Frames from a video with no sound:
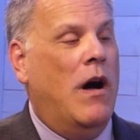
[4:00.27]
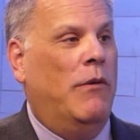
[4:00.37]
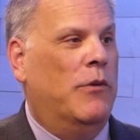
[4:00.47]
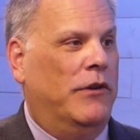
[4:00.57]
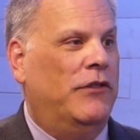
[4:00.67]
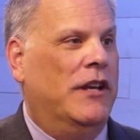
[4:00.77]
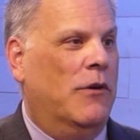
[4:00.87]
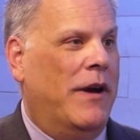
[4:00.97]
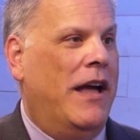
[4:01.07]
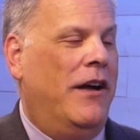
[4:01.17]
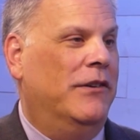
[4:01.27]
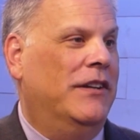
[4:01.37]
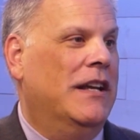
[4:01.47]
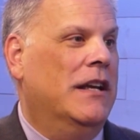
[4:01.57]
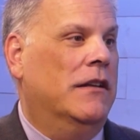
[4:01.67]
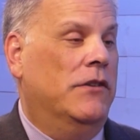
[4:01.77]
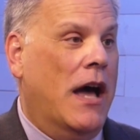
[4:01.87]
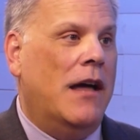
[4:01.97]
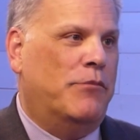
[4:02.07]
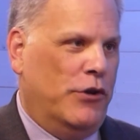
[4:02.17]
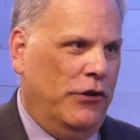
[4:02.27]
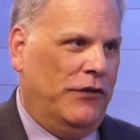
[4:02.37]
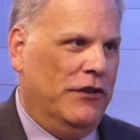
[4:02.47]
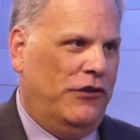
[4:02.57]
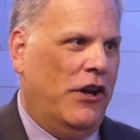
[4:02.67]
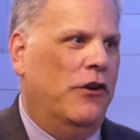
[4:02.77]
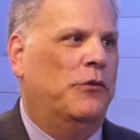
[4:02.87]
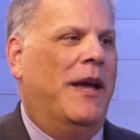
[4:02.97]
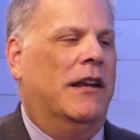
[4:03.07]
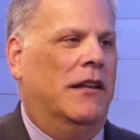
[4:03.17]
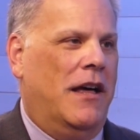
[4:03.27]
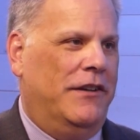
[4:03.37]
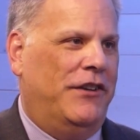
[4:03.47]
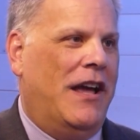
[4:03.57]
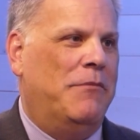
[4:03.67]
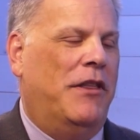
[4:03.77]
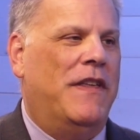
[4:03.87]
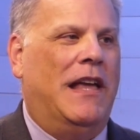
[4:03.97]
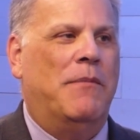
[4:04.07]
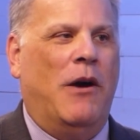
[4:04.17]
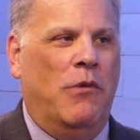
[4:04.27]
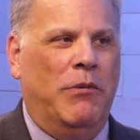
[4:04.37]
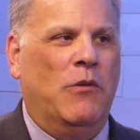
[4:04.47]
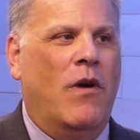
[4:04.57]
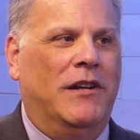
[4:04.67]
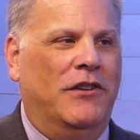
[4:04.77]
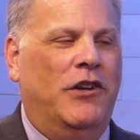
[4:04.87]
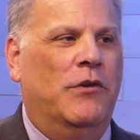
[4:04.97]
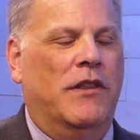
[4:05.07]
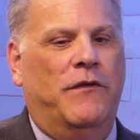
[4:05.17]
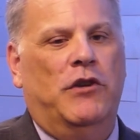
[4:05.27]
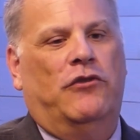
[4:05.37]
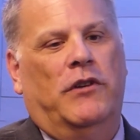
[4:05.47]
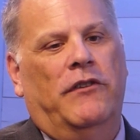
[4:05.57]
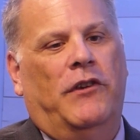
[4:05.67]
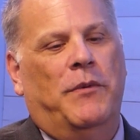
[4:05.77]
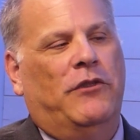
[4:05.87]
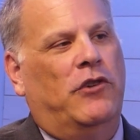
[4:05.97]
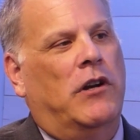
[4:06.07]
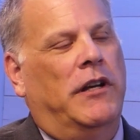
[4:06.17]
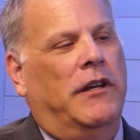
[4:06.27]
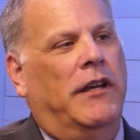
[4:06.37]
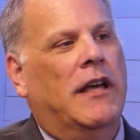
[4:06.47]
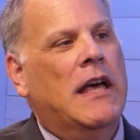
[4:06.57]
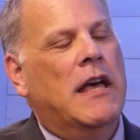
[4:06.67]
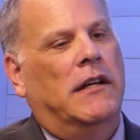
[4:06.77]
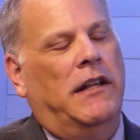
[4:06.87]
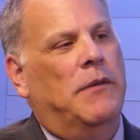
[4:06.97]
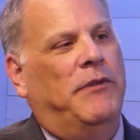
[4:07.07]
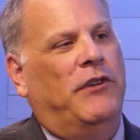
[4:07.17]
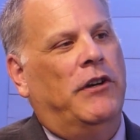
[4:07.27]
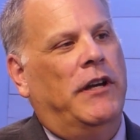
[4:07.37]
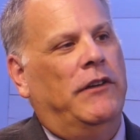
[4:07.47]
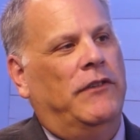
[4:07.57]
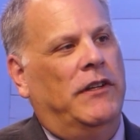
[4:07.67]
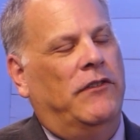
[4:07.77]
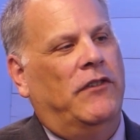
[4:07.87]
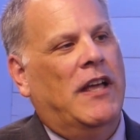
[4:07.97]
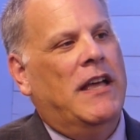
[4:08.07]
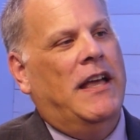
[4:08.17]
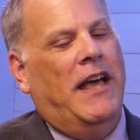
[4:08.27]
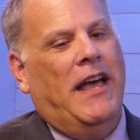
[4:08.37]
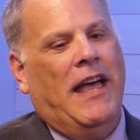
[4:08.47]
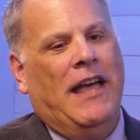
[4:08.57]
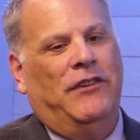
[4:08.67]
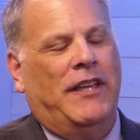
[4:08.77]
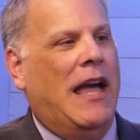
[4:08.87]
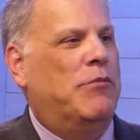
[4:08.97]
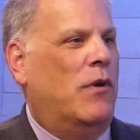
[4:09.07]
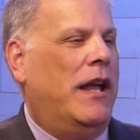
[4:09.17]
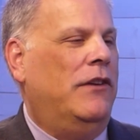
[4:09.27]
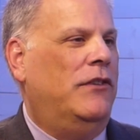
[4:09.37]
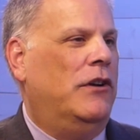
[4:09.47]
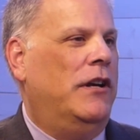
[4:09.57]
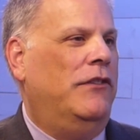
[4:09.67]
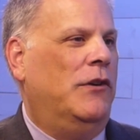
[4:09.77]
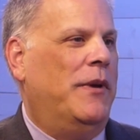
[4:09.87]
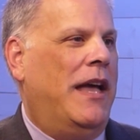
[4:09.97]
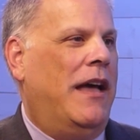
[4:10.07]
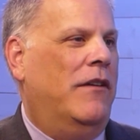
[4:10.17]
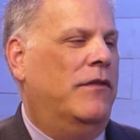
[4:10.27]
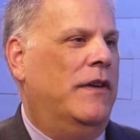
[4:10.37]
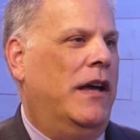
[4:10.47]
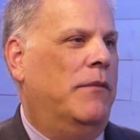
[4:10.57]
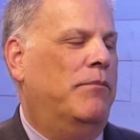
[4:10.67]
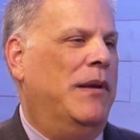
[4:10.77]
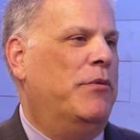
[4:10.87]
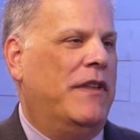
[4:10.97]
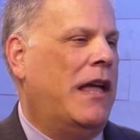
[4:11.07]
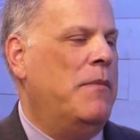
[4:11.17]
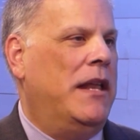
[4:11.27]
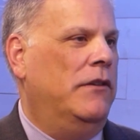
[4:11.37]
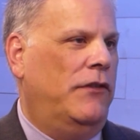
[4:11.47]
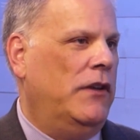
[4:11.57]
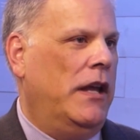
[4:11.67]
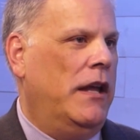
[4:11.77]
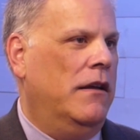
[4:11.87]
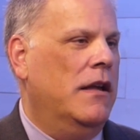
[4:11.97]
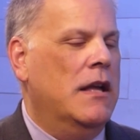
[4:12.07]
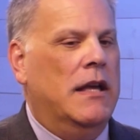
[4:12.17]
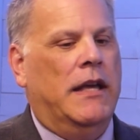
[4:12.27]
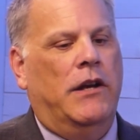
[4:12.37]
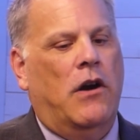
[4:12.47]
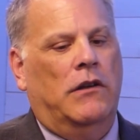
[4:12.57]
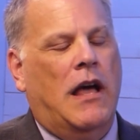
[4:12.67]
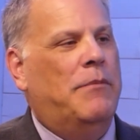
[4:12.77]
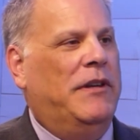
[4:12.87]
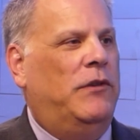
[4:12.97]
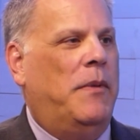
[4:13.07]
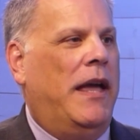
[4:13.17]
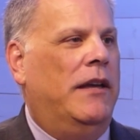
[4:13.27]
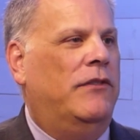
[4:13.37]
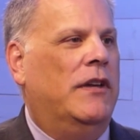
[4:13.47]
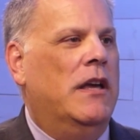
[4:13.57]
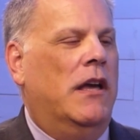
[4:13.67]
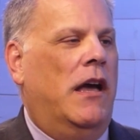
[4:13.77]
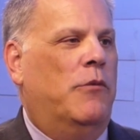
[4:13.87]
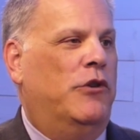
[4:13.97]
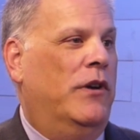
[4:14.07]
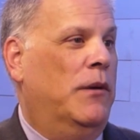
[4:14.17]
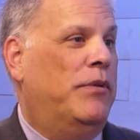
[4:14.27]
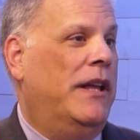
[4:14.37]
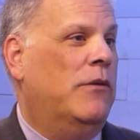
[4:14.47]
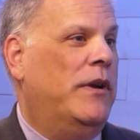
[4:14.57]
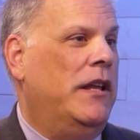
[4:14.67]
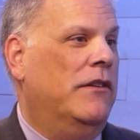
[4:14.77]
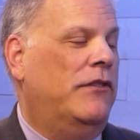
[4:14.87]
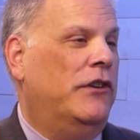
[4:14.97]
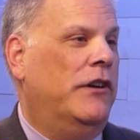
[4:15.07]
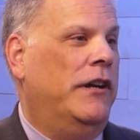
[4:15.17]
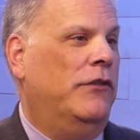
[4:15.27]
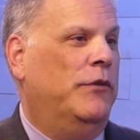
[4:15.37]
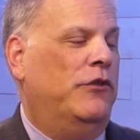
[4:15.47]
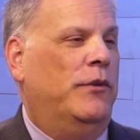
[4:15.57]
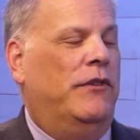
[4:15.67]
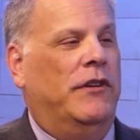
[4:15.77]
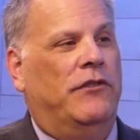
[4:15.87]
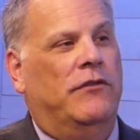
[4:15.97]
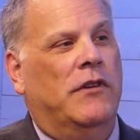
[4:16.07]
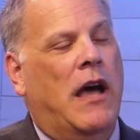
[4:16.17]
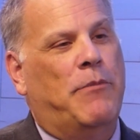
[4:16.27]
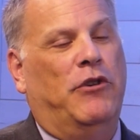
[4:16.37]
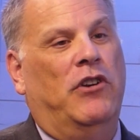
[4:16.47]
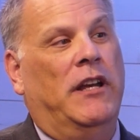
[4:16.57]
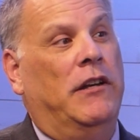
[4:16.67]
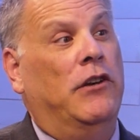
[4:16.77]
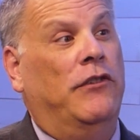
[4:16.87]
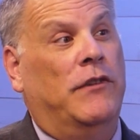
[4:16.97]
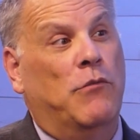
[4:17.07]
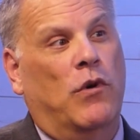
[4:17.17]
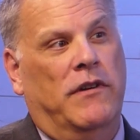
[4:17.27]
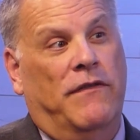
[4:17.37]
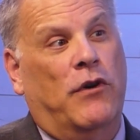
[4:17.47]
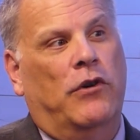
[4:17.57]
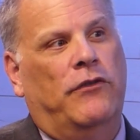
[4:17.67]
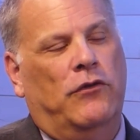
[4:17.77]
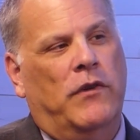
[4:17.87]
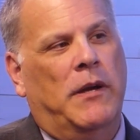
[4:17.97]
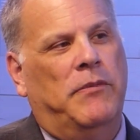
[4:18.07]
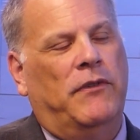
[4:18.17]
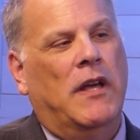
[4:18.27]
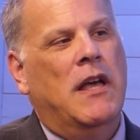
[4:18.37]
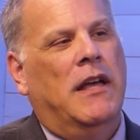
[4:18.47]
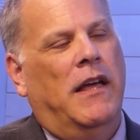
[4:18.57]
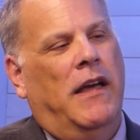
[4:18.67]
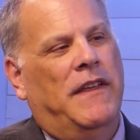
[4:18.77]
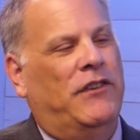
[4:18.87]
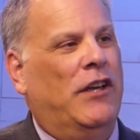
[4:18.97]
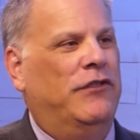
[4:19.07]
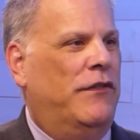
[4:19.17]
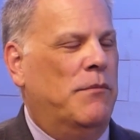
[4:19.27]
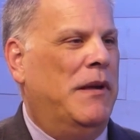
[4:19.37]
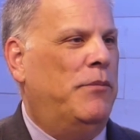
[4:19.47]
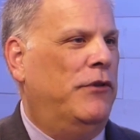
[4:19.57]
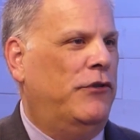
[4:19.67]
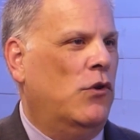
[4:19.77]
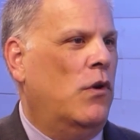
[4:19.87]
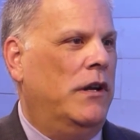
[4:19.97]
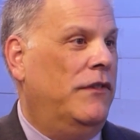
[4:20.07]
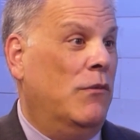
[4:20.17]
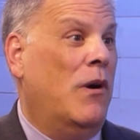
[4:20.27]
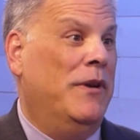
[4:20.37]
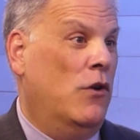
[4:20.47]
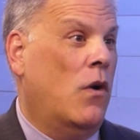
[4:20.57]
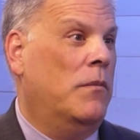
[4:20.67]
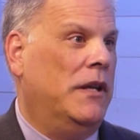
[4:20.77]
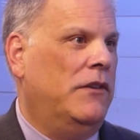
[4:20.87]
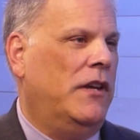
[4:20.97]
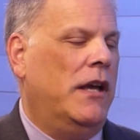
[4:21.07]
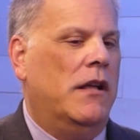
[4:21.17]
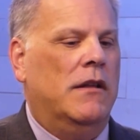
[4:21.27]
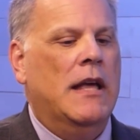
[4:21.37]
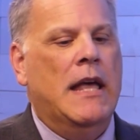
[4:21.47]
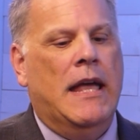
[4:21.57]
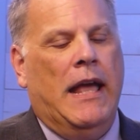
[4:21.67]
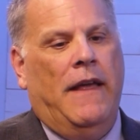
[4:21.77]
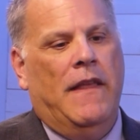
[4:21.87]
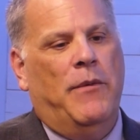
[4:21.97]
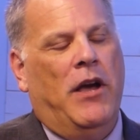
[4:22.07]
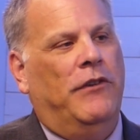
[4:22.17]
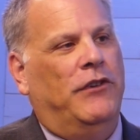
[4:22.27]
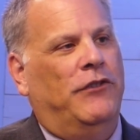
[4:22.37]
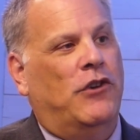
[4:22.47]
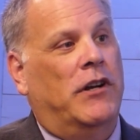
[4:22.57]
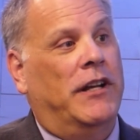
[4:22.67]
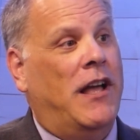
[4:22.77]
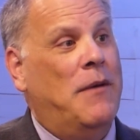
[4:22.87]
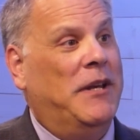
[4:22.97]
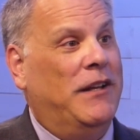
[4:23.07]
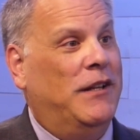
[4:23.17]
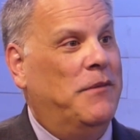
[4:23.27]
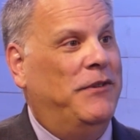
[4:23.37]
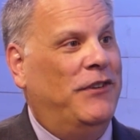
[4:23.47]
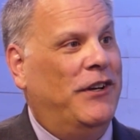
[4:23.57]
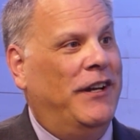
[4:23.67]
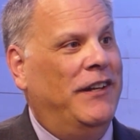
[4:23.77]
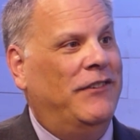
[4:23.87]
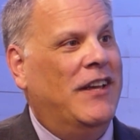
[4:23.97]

we were sitting around not producing shows, we had a lot of time to think about what we wanted to do in the future. And so we started a club series that has a cabaret series. So we have people that come in and sing in our lobby space. We're doing a play reading series, which was an opportunity to do some more diverse scripts that tell different people's stories than what we normally tell. And then we also started a comedy club series.